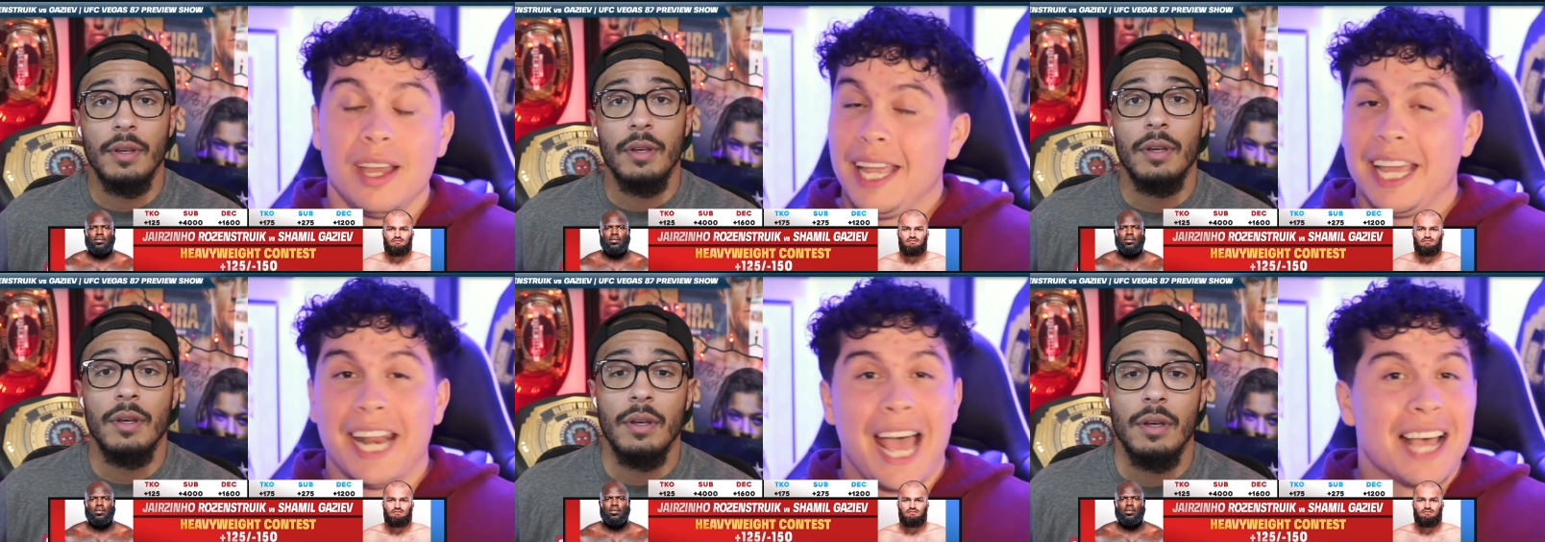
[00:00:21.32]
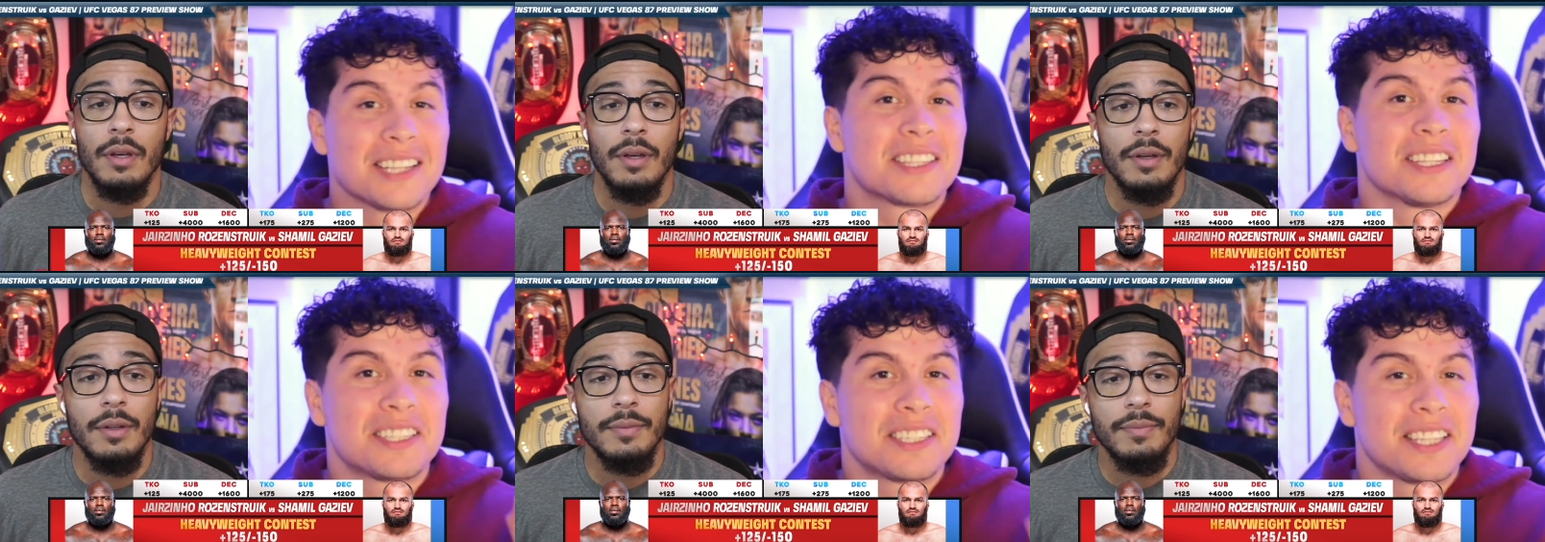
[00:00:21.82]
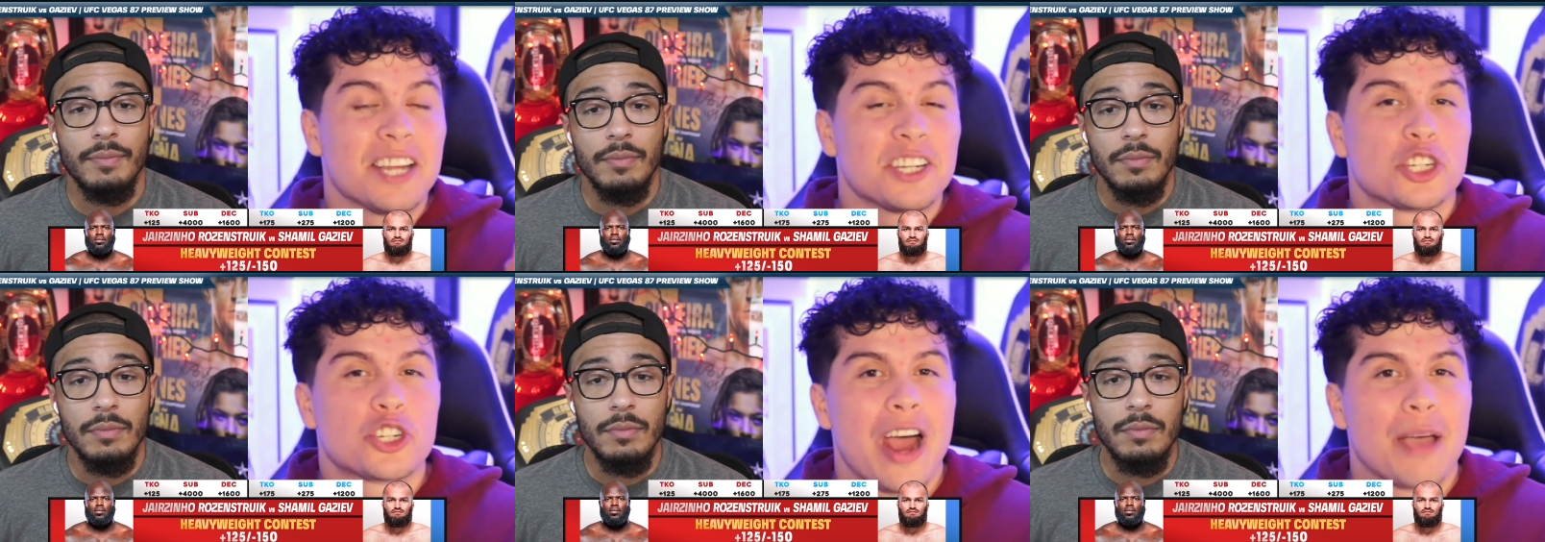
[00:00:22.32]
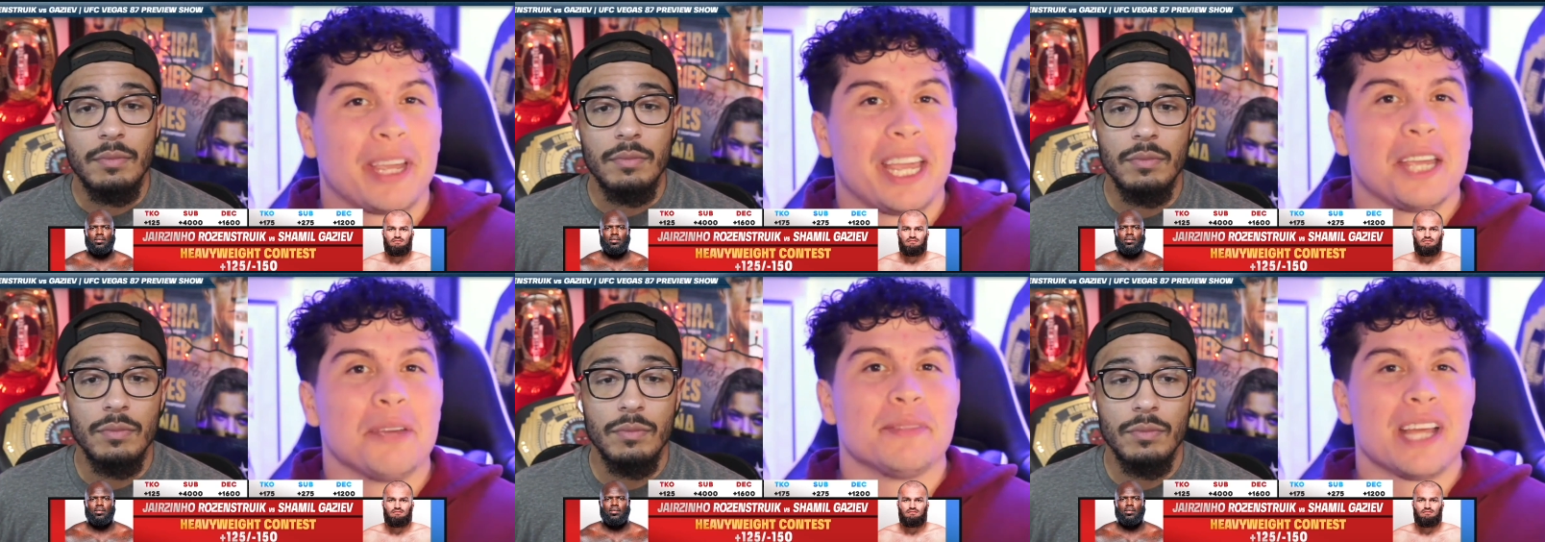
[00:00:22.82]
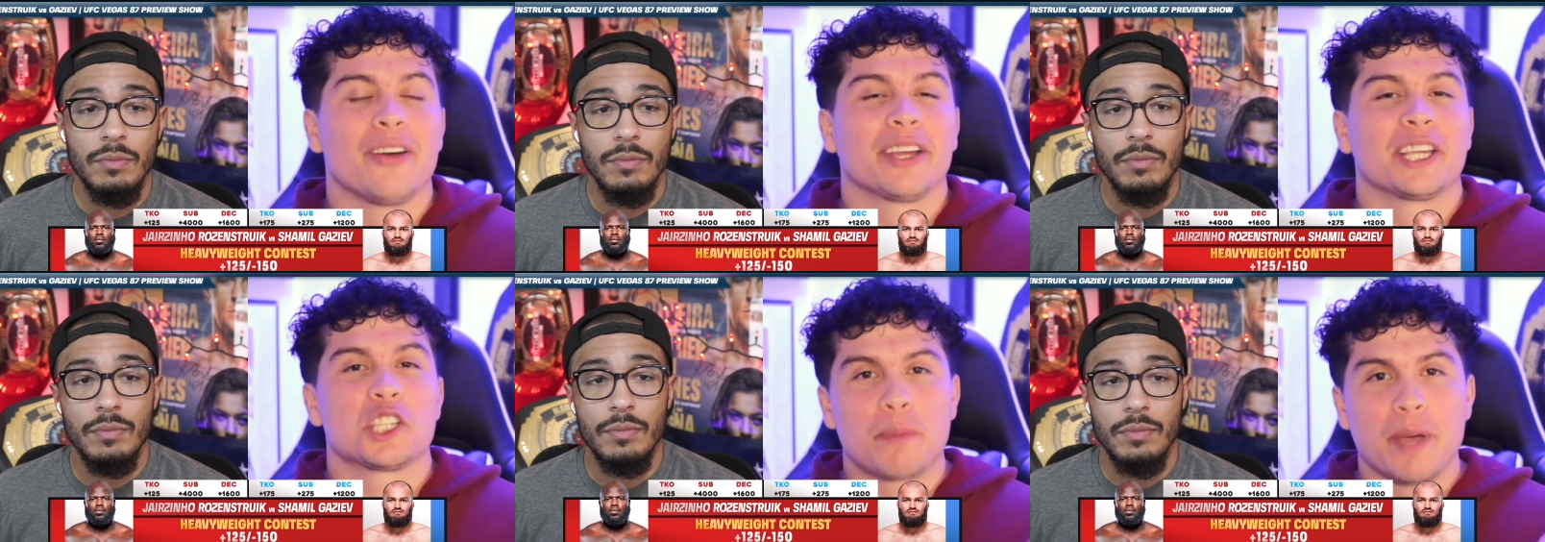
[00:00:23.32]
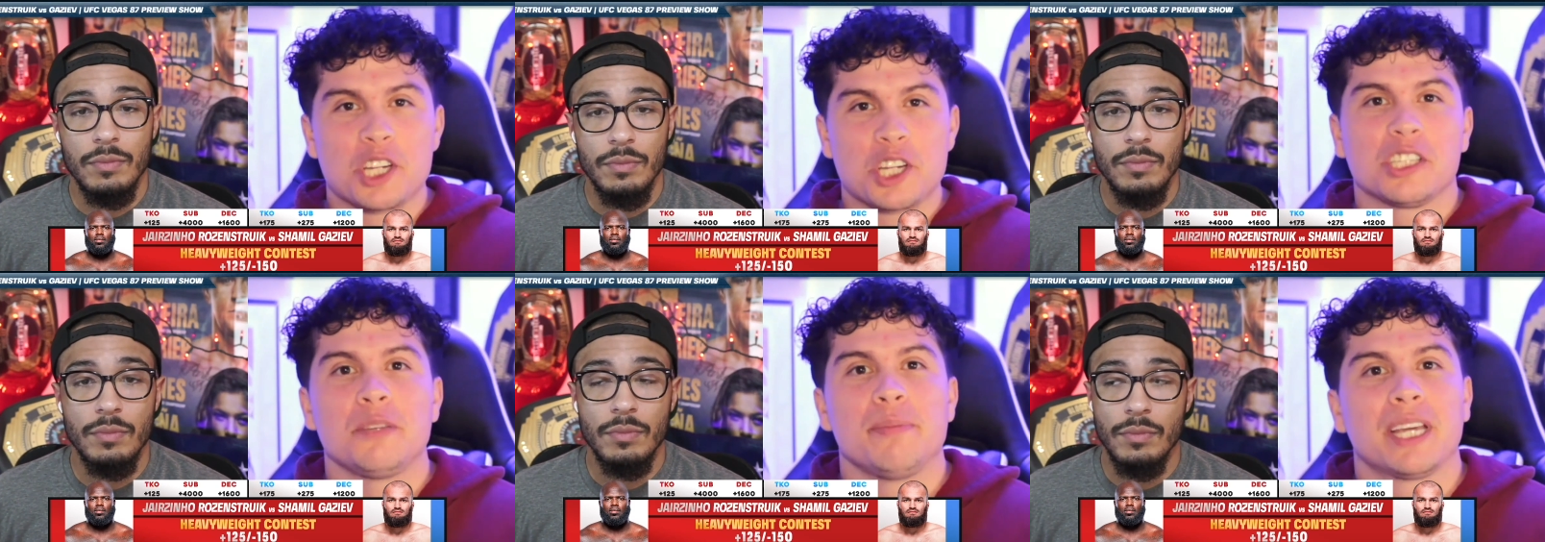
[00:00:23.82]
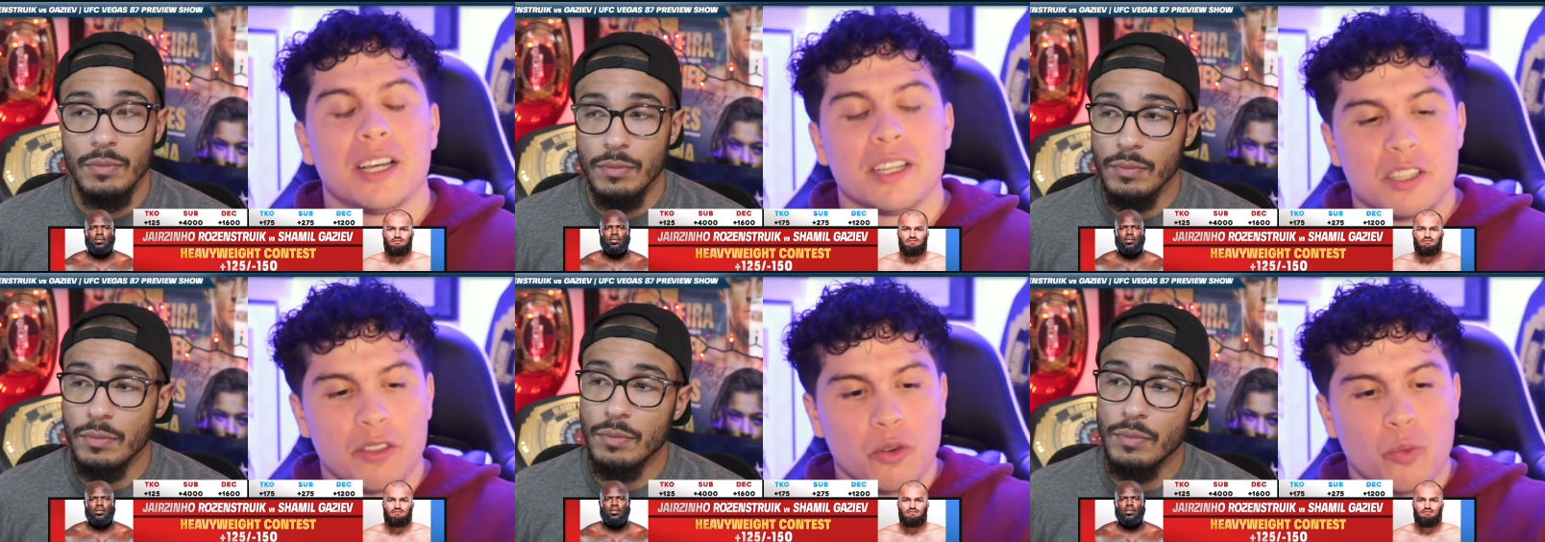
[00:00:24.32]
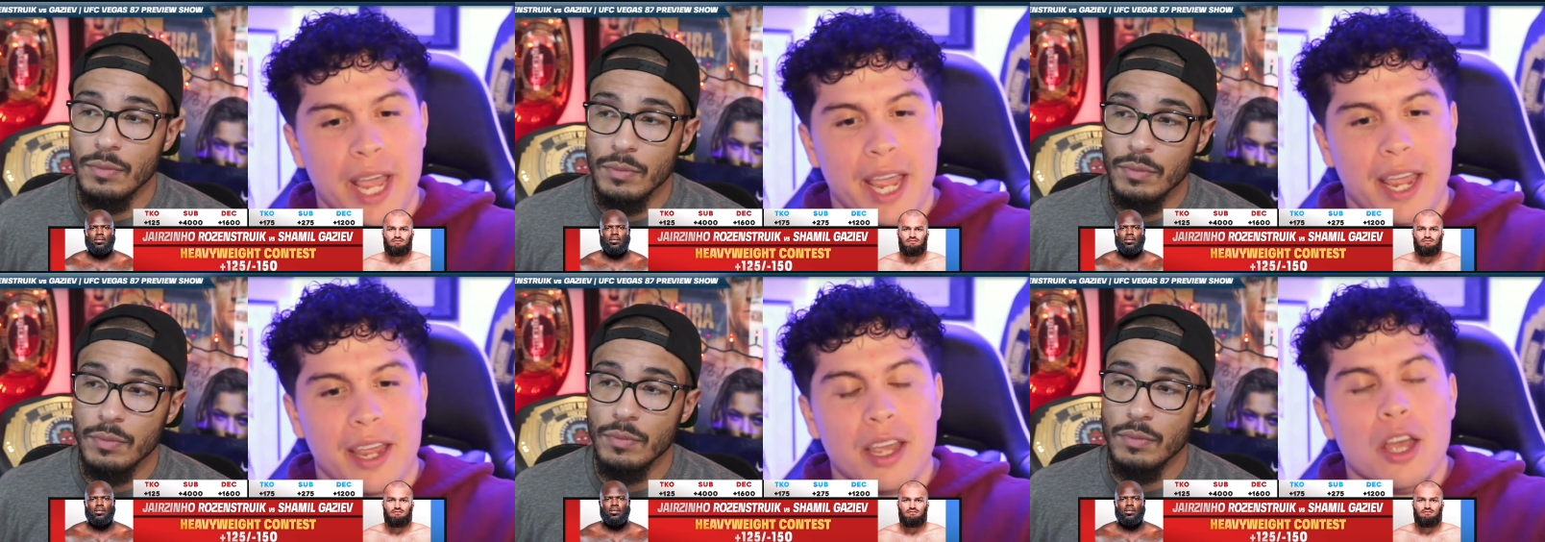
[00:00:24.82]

Speaker 1: It has the stench of trap game, Derek, especially because of the way